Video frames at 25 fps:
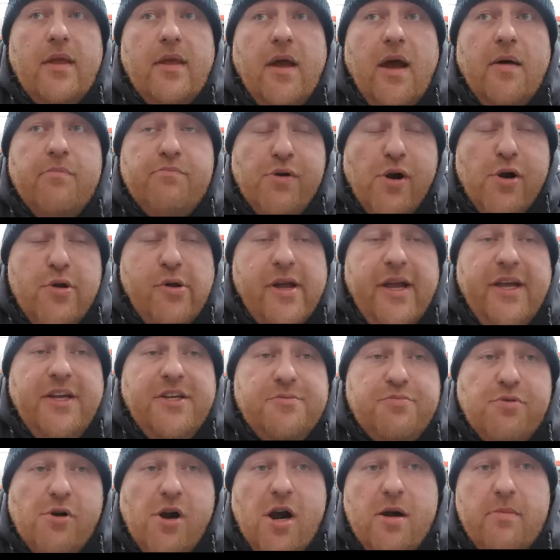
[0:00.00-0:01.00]
I broke
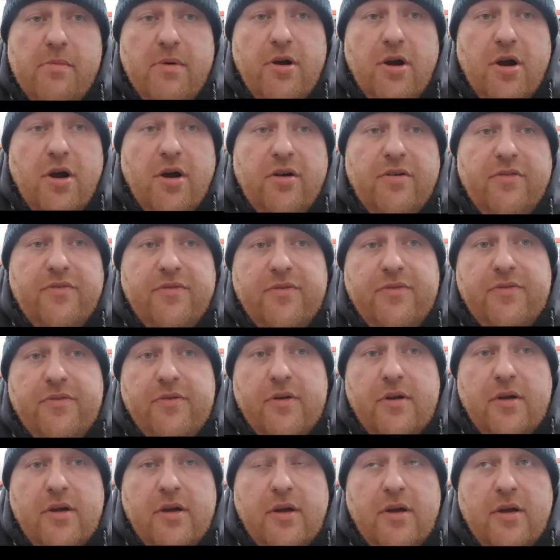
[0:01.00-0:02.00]
each primary off,
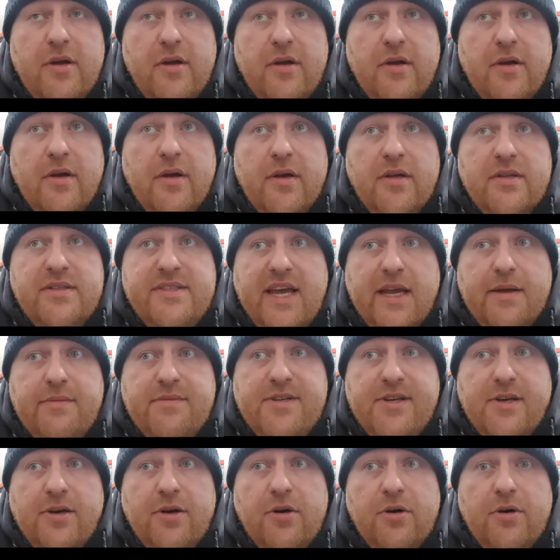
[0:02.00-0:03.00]

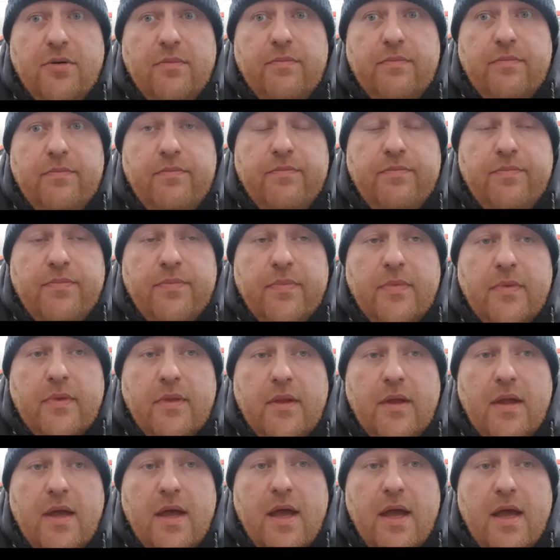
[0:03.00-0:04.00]
taped it up,
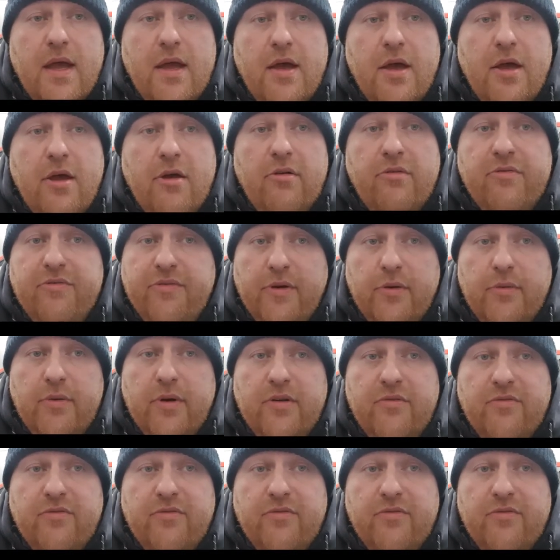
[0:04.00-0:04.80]
uh, filled